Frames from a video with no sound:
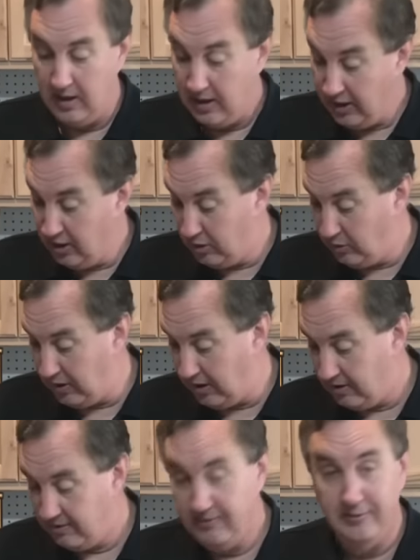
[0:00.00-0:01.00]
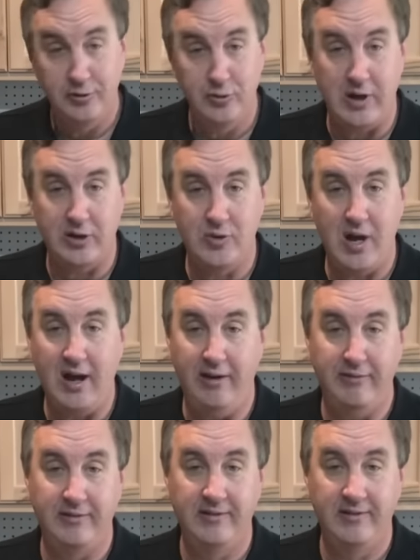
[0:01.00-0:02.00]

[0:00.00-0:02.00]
including direct drive.